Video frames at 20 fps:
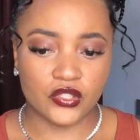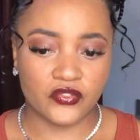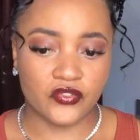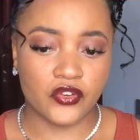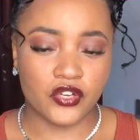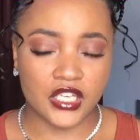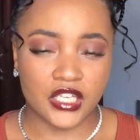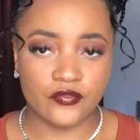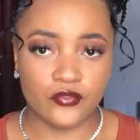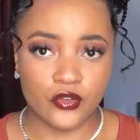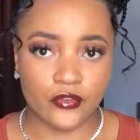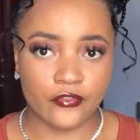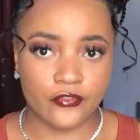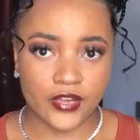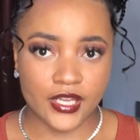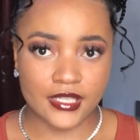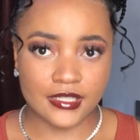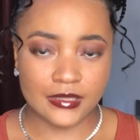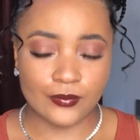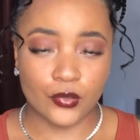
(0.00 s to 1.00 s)
forgive your
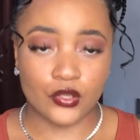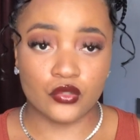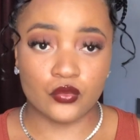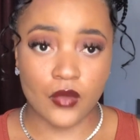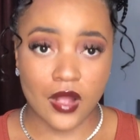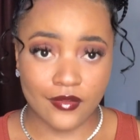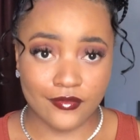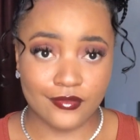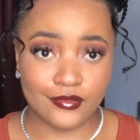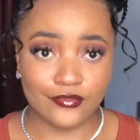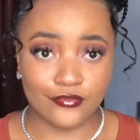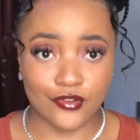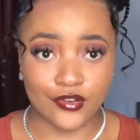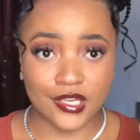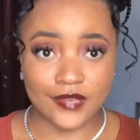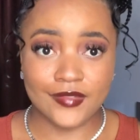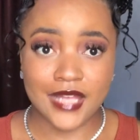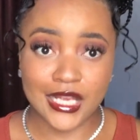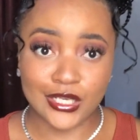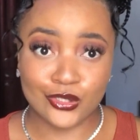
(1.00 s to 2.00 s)
friends, but you agree to
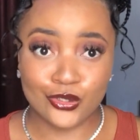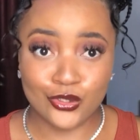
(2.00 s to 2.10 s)
forgive that